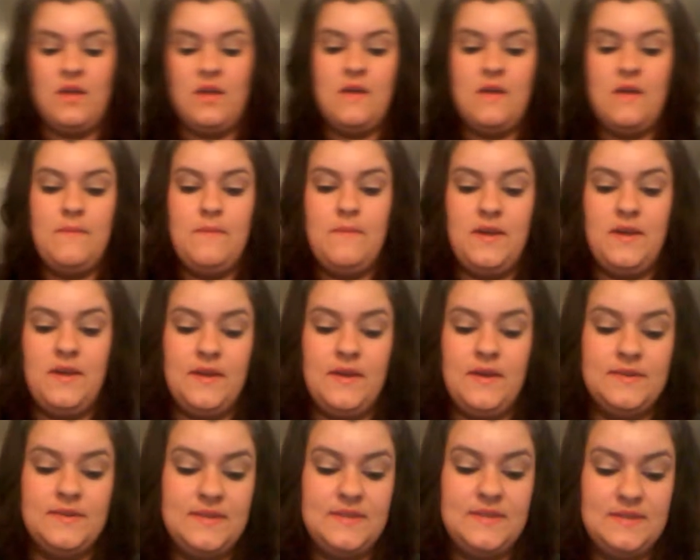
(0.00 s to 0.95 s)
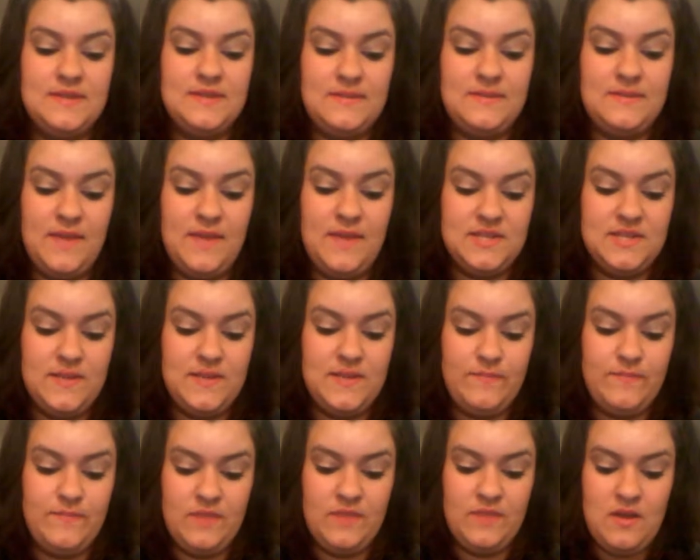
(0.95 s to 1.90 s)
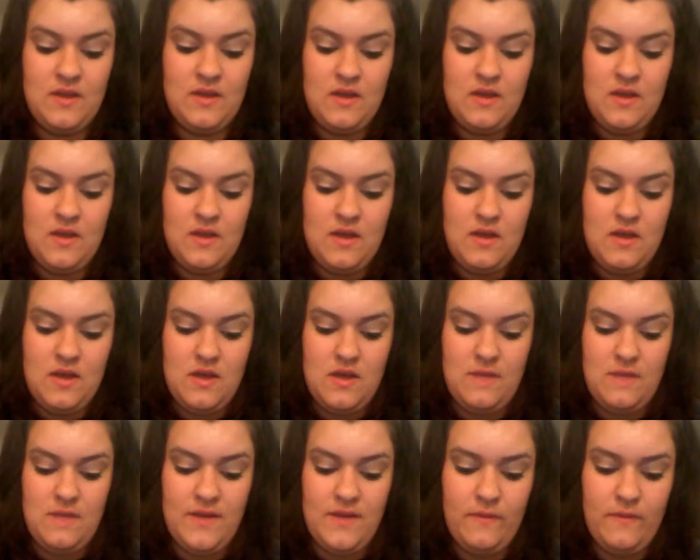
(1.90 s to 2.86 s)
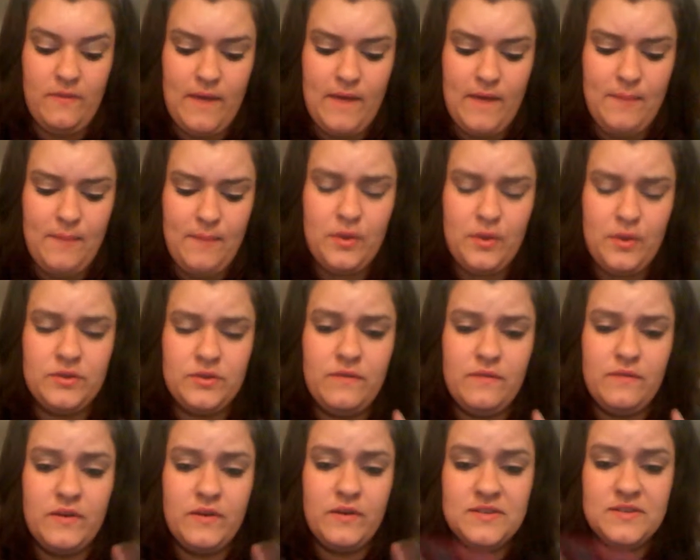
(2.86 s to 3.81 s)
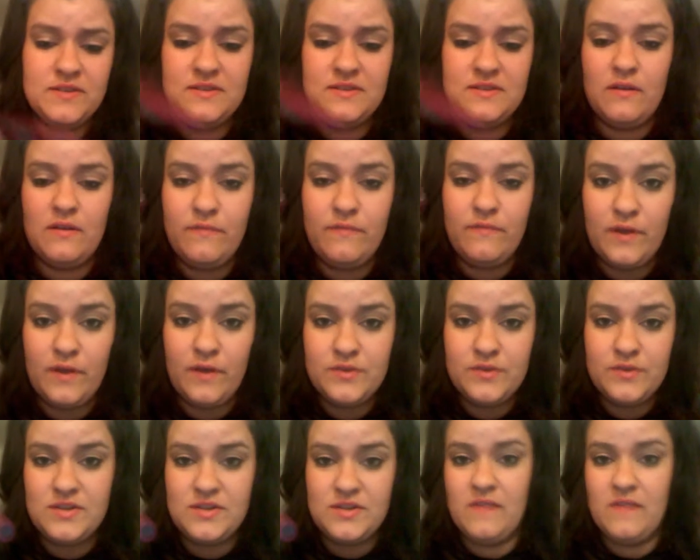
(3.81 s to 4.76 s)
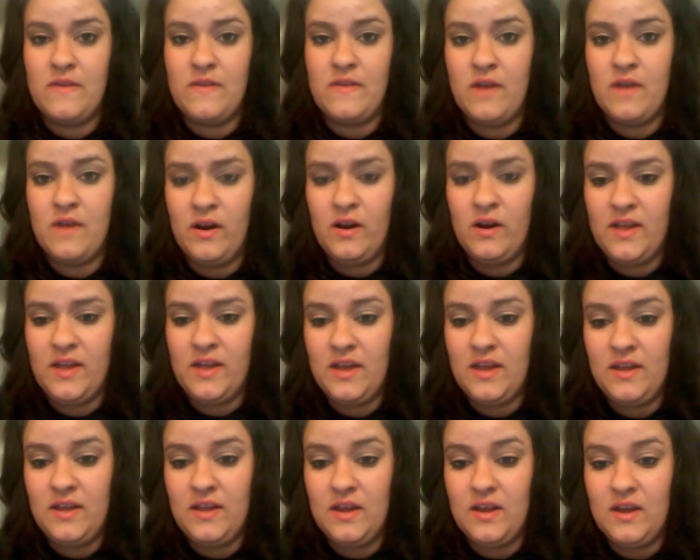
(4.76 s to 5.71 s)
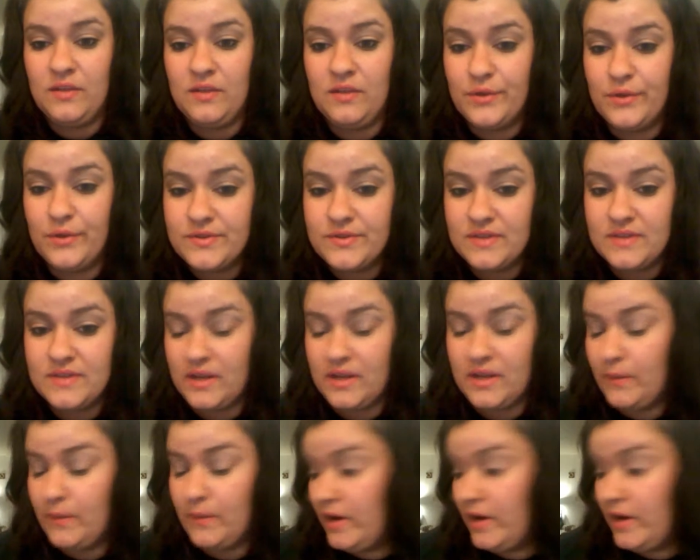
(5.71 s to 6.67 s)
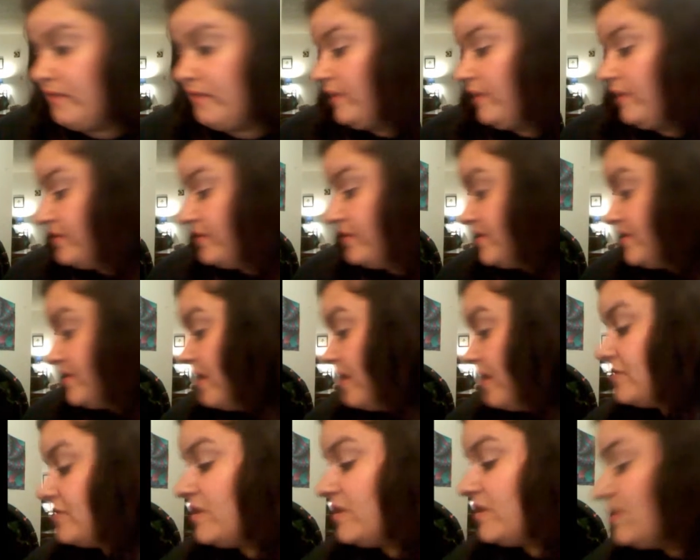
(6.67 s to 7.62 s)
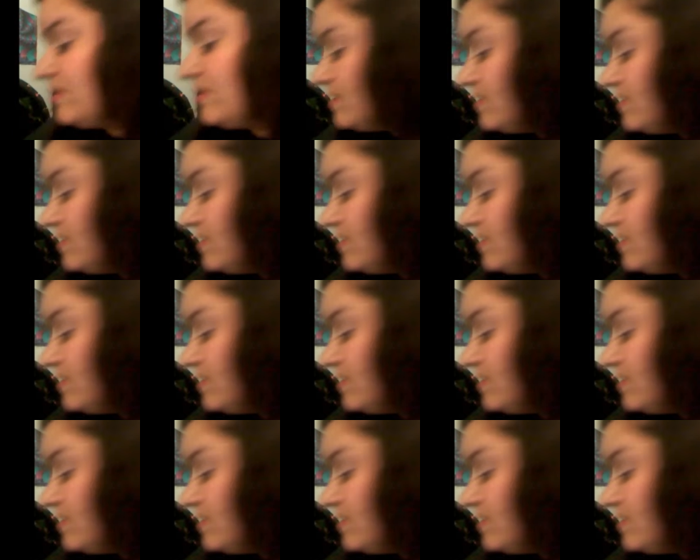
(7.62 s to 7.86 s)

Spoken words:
because it is amazing. And by the way, I put the falsies on first and then the hard candy, and it looks like you're wearing false lashes.